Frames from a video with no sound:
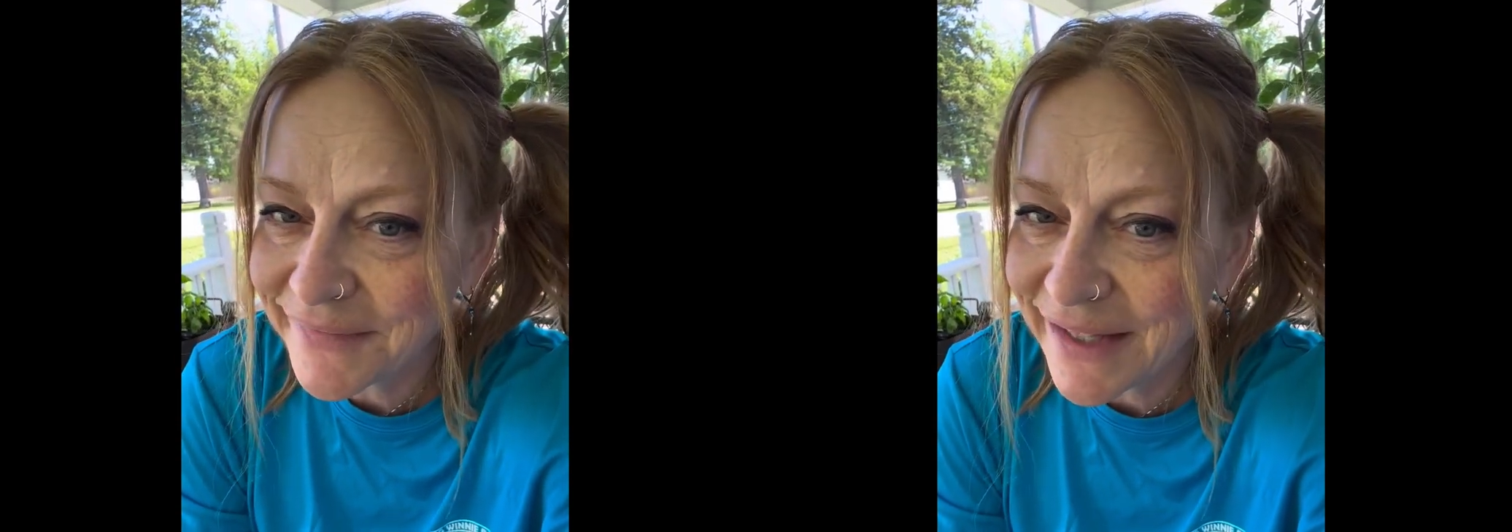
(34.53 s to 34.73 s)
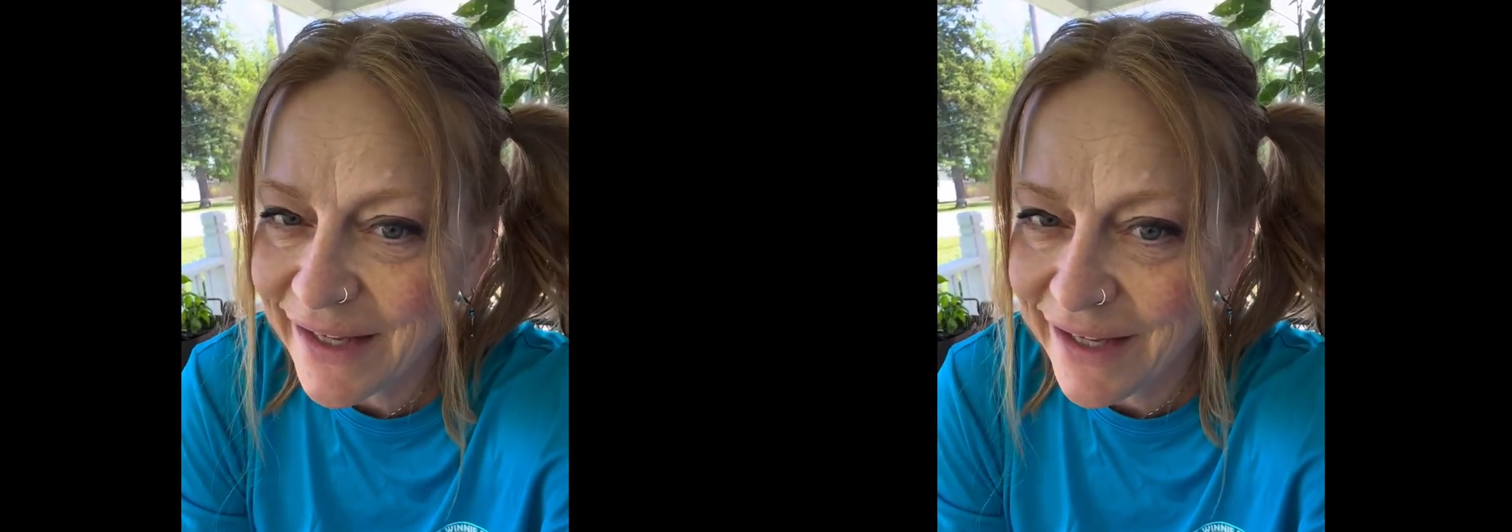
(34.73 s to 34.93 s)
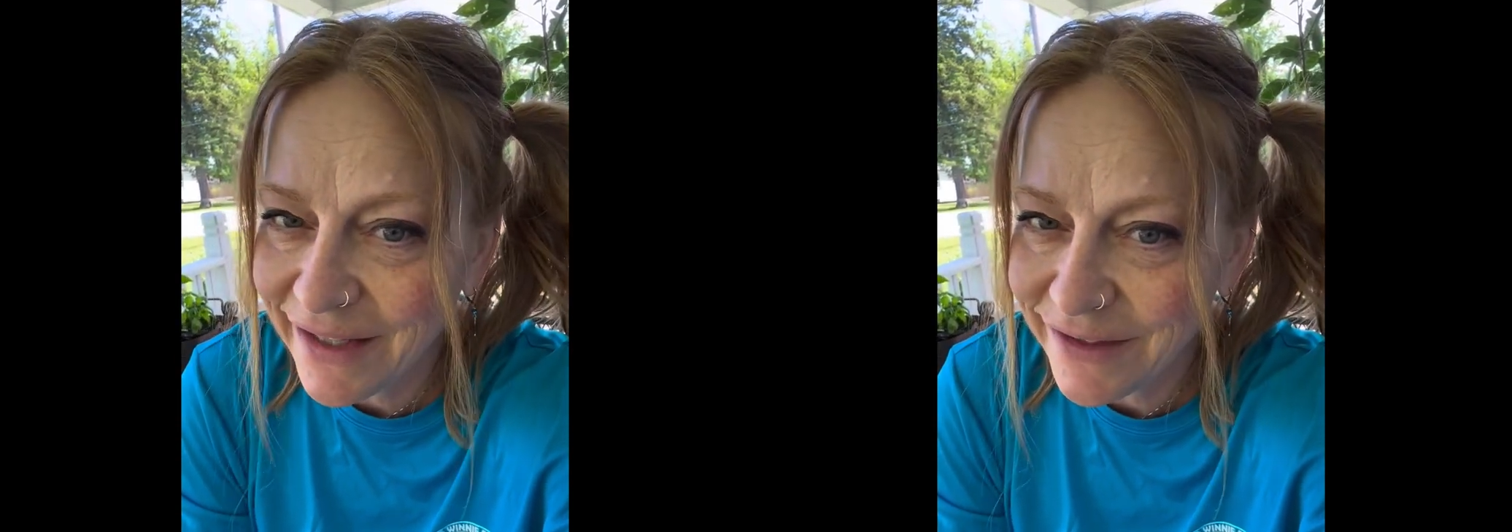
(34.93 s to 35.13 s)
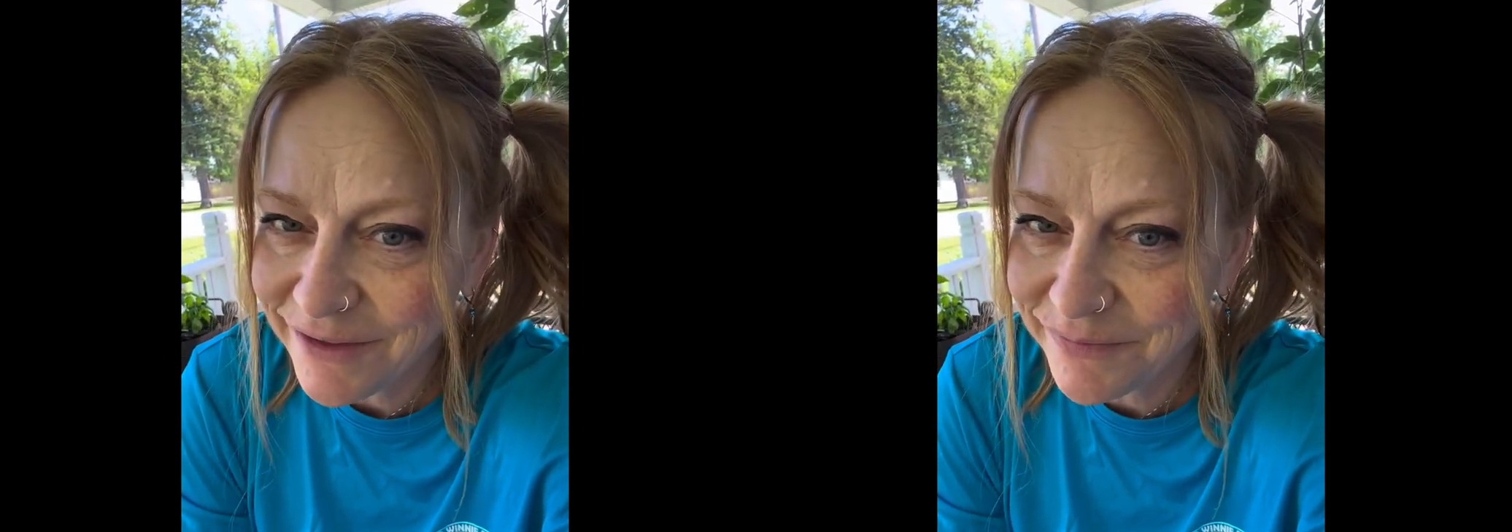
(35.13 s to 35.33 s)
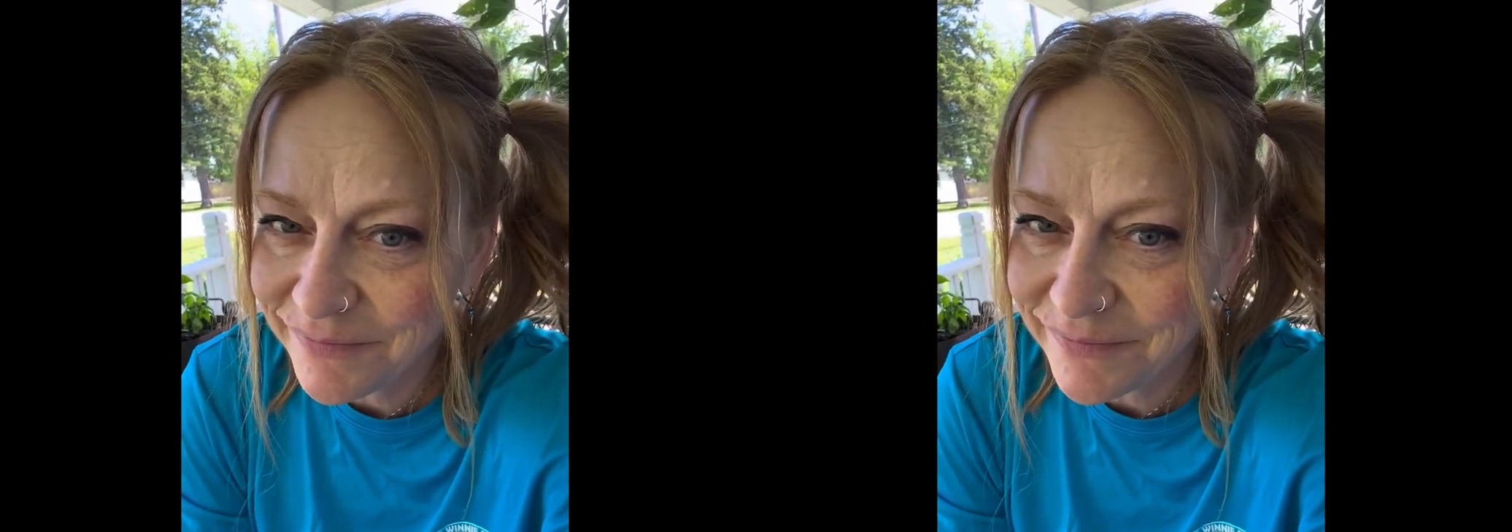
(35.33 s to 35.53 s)
Ken,
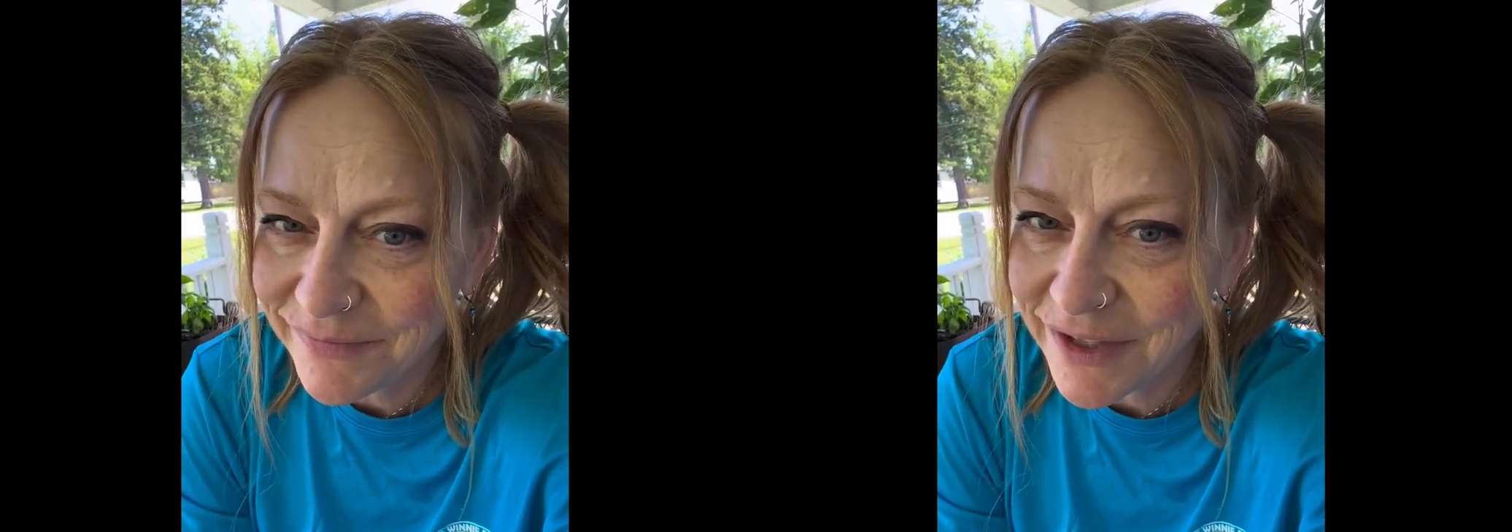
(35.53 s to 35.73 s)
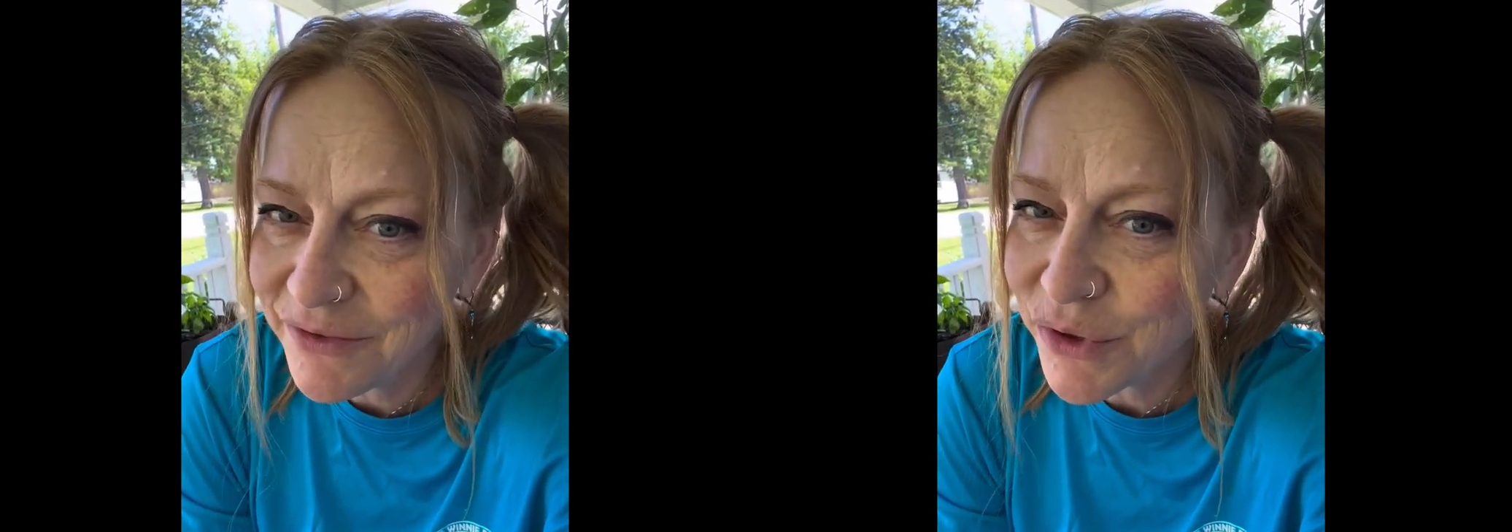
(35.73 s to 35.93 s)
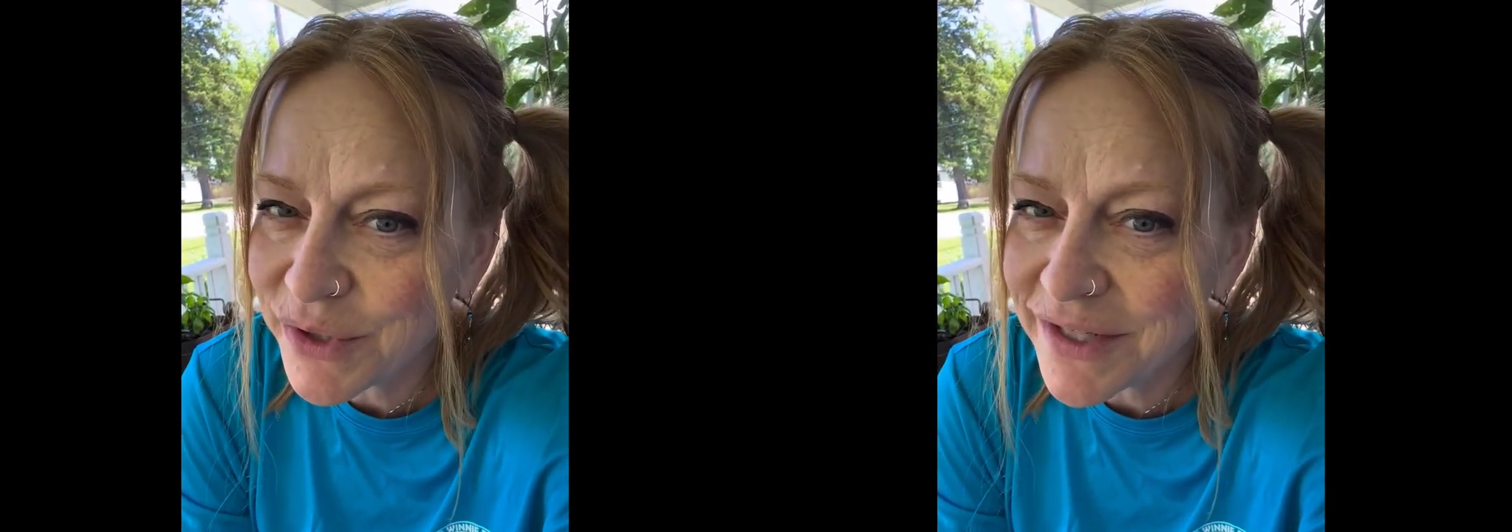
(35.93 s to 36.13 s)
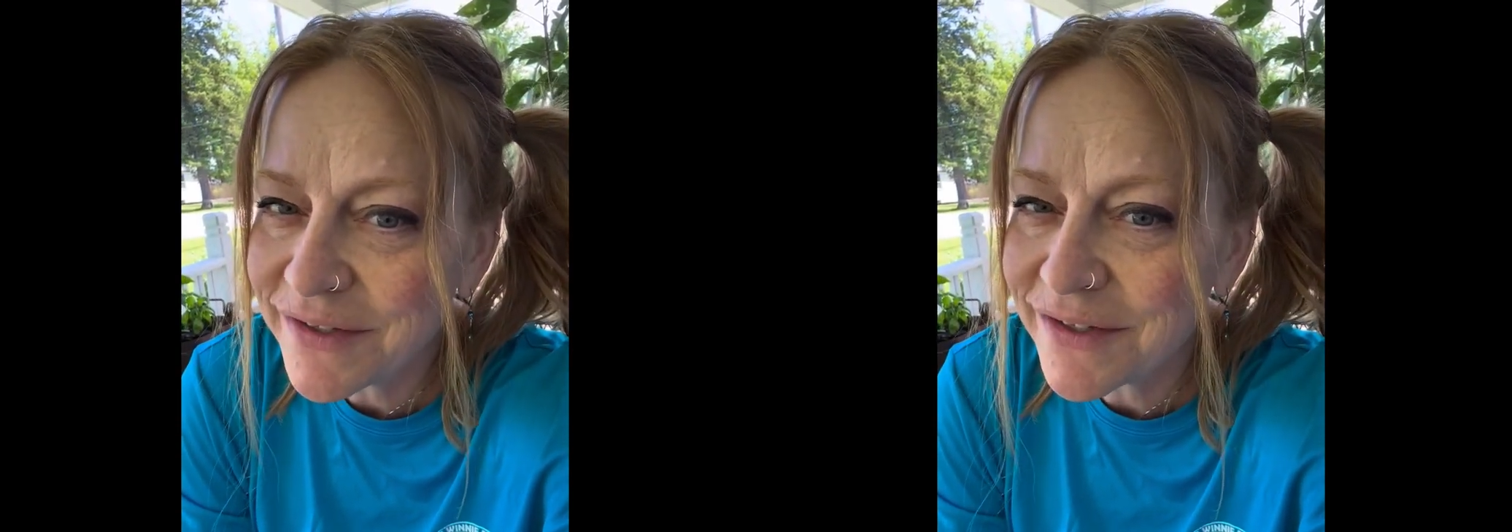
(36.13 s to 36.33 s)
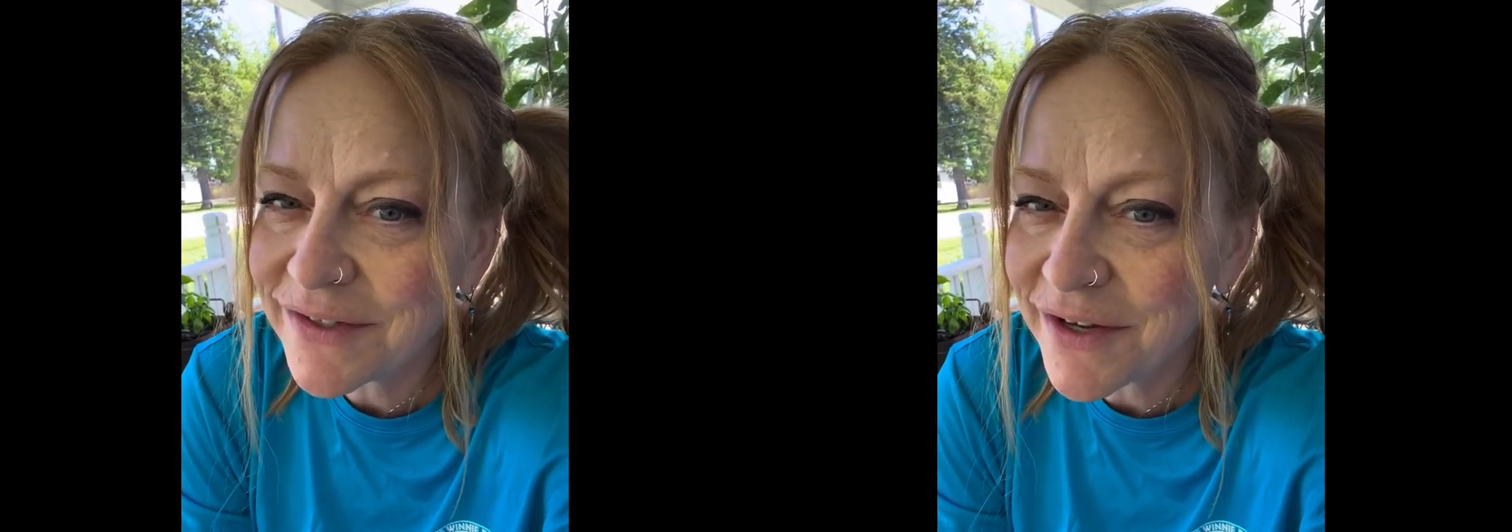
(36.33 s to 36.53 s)
of course he's
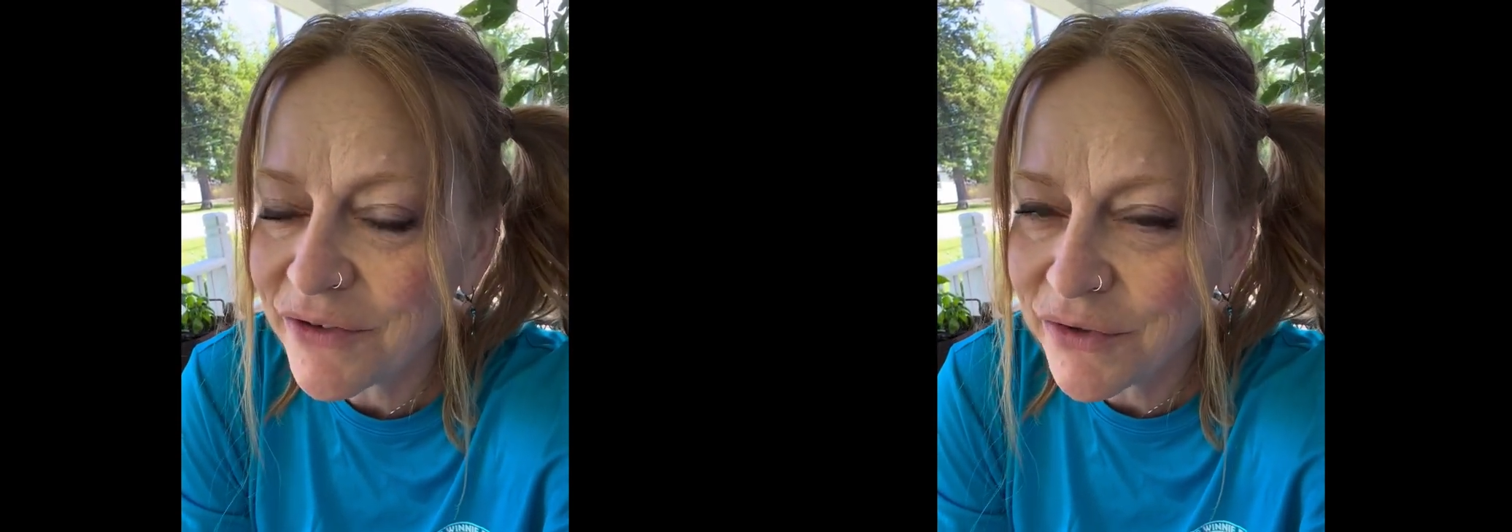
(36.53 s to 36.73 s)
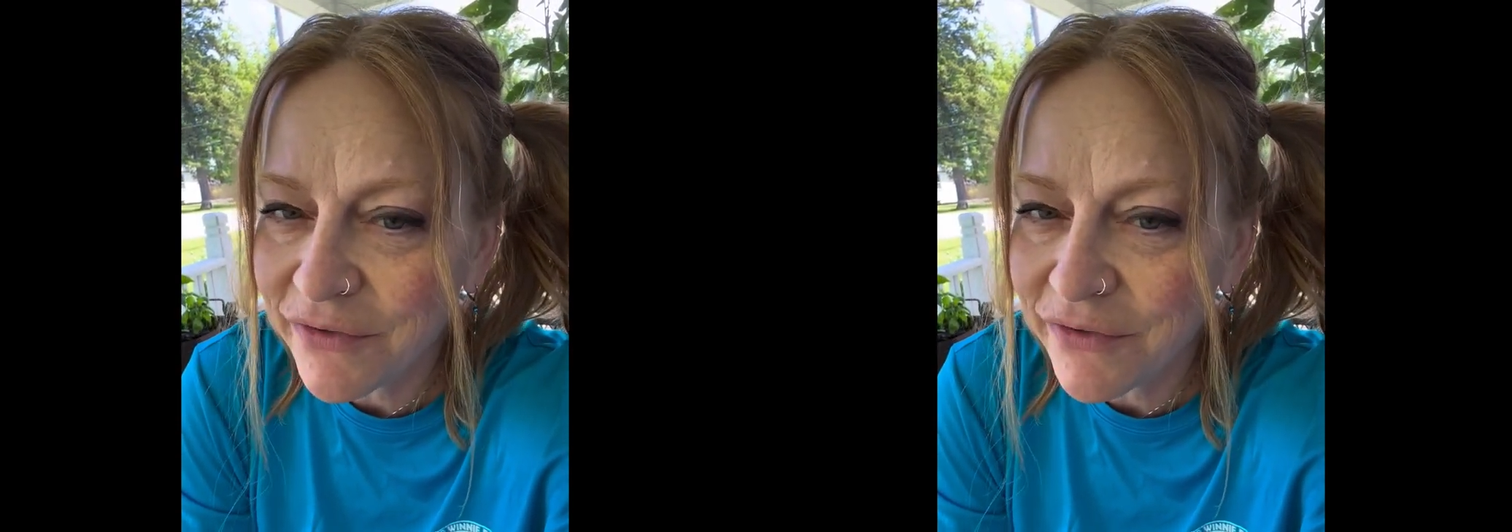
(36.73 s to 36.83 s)
discovered